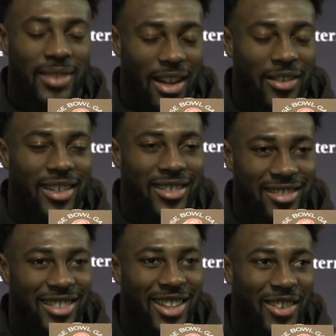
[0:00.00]
Love it.
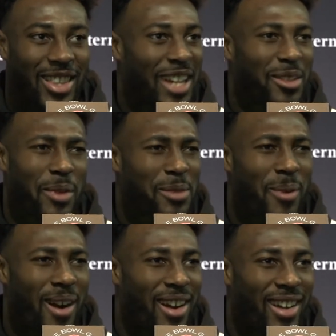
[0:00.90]
That's the best
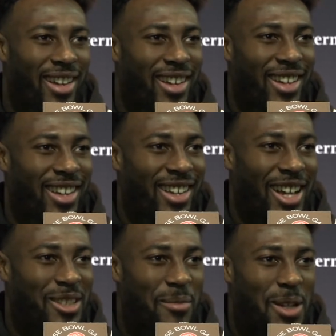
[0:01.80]
part.
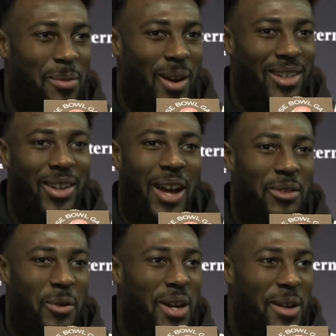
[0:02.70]
Don't have
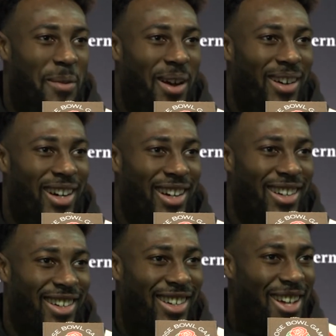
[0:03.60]
to worry about
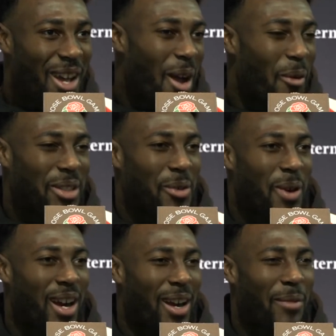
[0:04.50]
what to
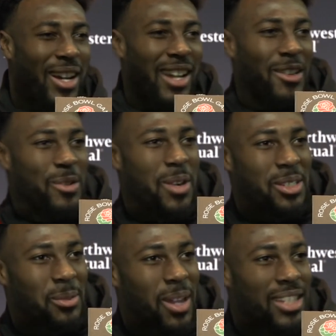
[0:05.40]
wear. Am I gonna have to wear
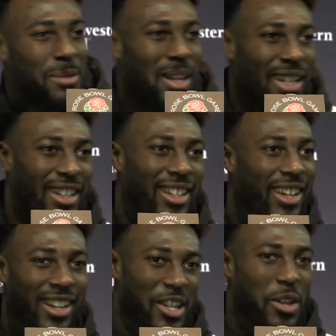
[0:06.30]
sweats?
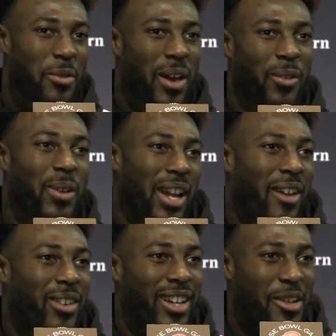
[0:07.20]
You can wear
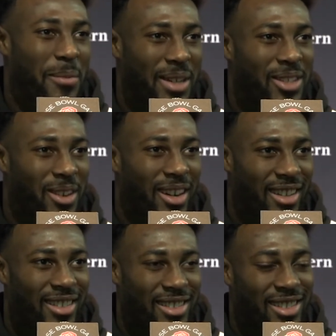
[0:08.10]
whatever and you'll be straight.
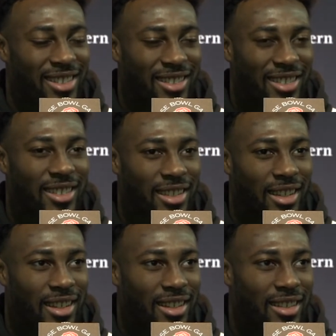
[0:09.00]
So yeah.